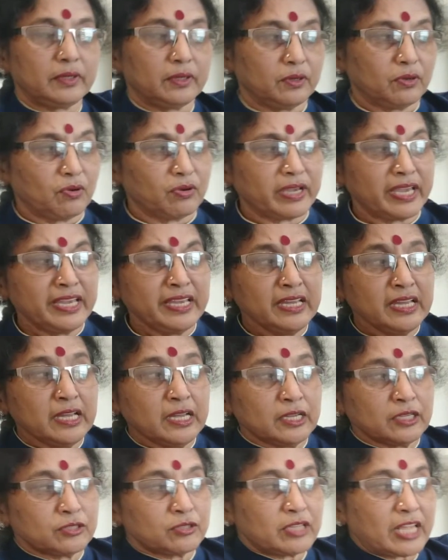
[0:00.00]
Okay.
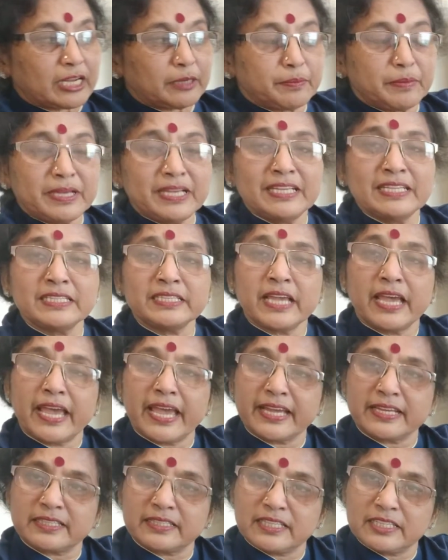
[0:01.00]
So that means
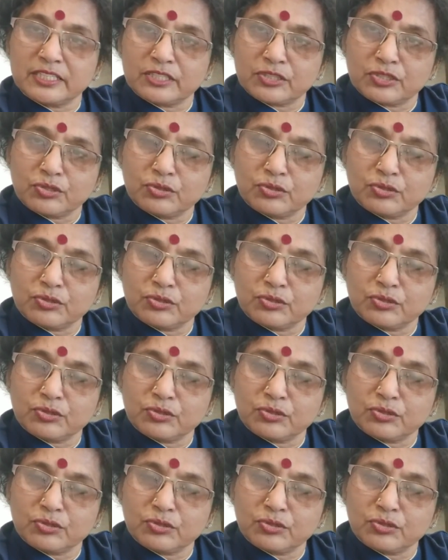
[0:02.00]
x is